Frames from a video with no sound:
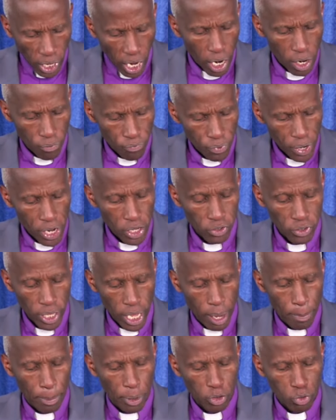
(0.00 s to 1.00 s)
serve,
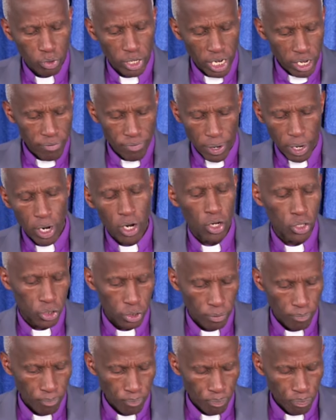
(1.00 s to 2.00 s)
is able to deliver
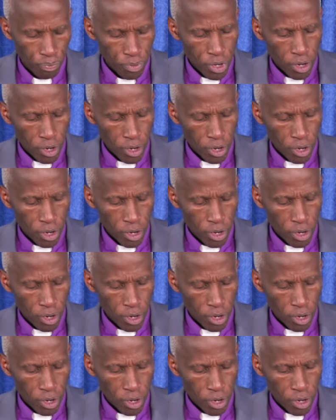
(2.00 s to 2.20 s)
us